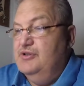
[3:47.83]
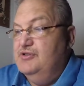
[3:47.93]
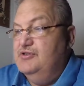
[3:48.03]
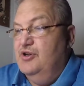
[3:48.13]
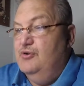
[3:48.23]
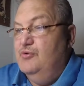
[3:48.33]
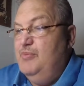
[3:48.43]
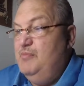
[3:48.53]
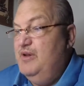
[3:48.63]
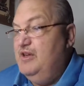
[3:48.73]
And so we'll
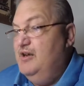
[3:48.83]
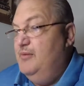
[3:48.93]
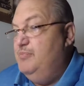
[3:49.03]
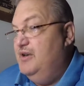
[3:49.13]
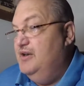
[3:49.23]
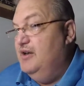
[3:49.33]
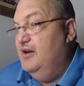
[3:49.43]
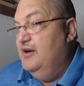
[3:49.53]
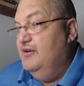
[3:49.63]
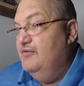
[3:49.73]
be picking up in
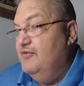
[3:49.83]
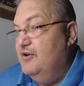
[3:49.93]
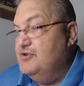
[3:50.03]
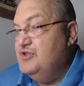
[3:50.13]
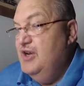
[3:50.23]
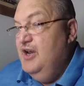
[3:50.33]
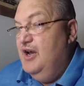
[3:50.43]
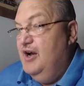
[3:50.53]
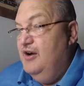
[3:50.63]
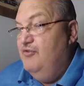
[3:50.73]
uh, verse
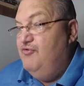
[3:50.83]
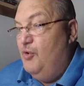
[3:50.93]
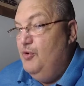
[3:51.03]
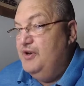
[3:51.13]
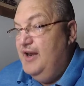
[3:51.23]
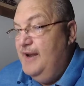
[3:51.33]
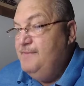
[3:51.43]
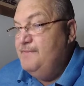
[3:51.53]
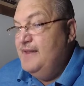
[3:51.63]
uh, 4 today.